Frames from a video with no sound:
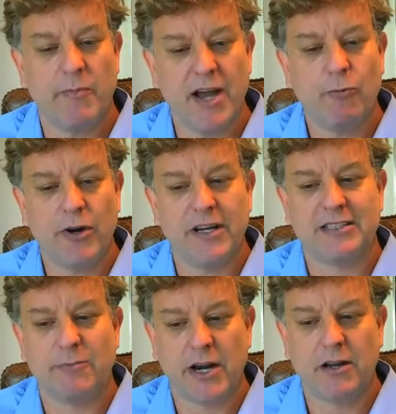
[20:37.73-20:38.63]
might
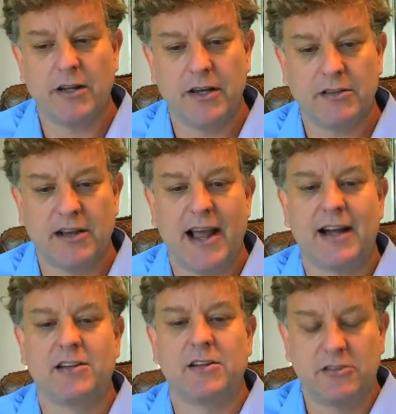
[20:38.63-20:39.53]
want is microglia to
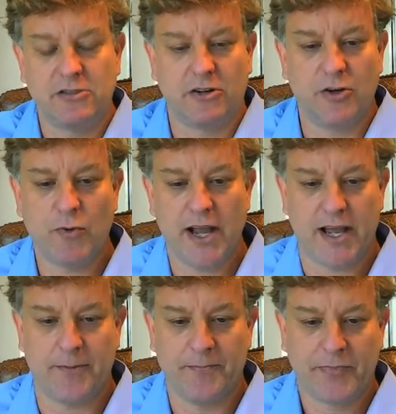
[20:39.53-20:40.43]
act a certain
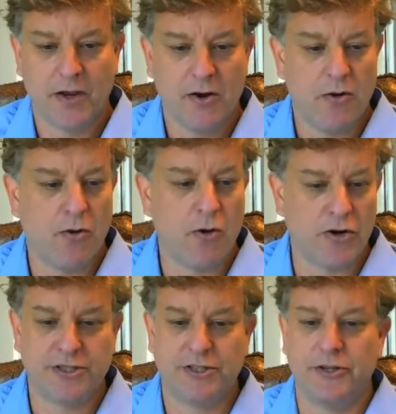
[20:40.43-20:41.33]
way,
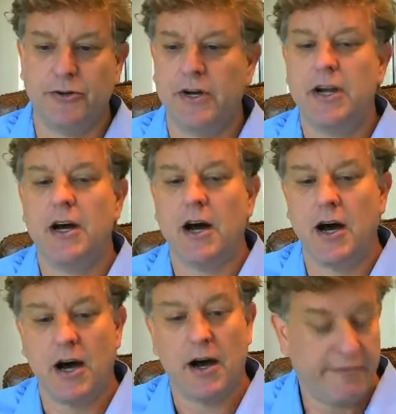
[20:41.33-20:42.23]
or to,
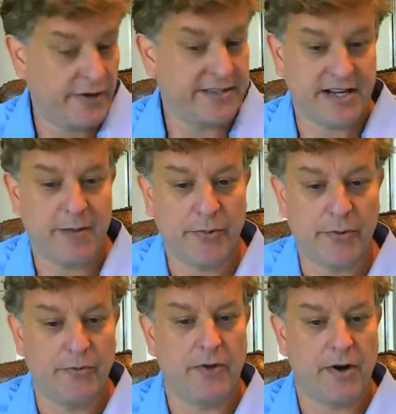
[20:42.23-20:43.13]
for
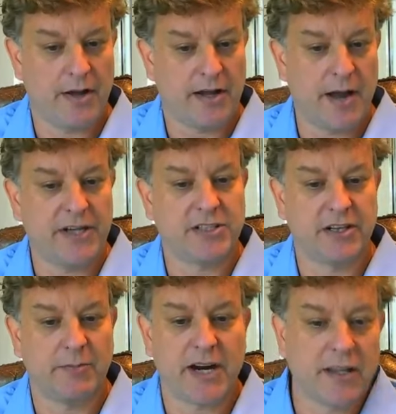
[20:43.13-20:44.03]
example, I
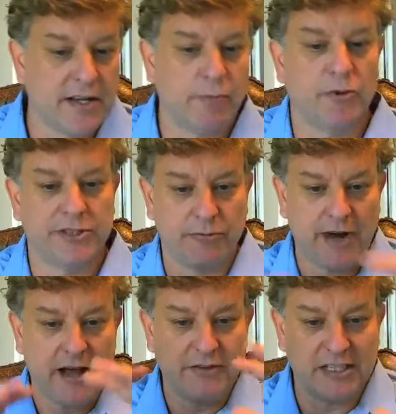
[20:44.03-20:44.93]
mentioned the microglia will
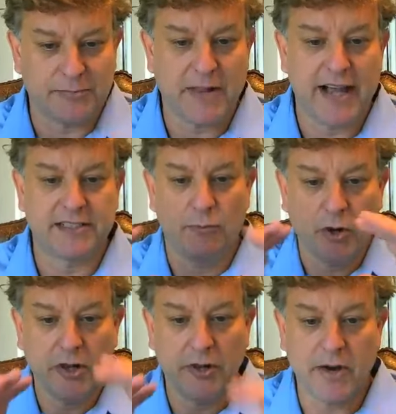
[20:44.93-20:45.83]
surround these plaques
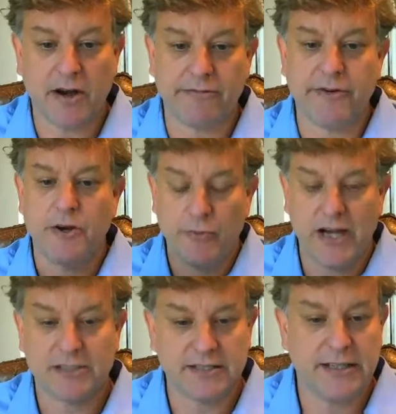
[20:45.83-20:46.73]
and wall them off.
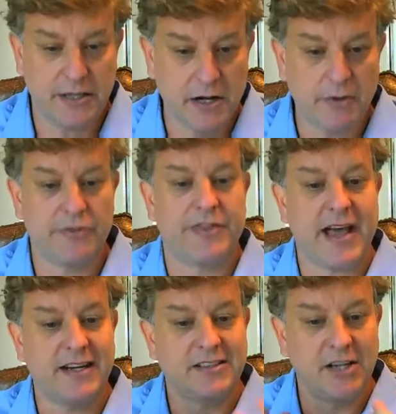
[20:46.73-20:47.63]
We actually know
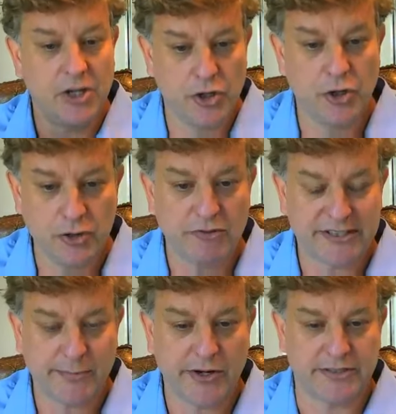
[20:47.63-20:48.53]
that is a good
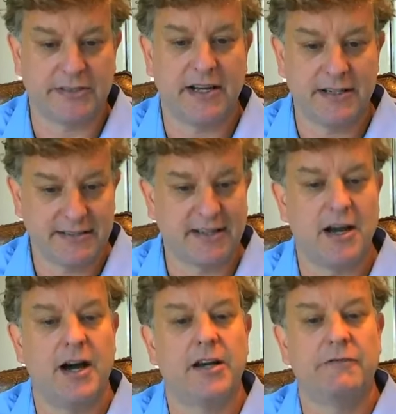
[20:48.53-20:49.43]
response. That is
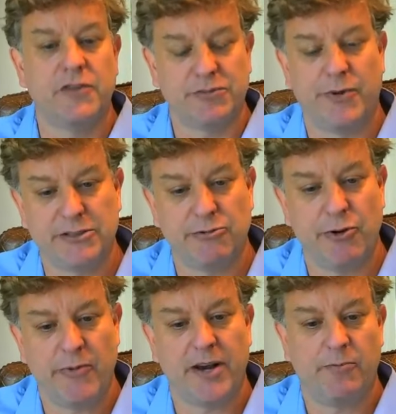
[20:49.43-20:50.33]
the kind of response
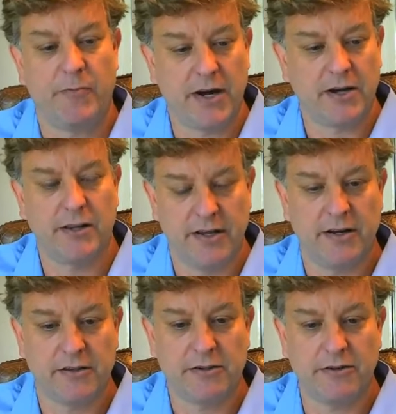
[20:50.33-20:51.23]
we want
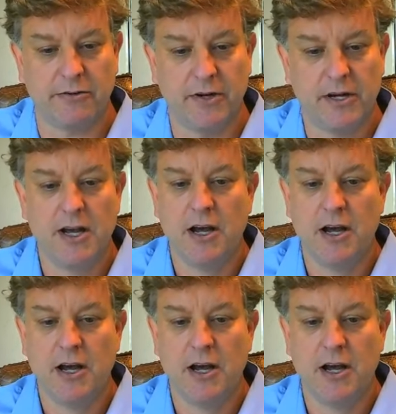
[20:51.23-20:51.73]
microglia to do.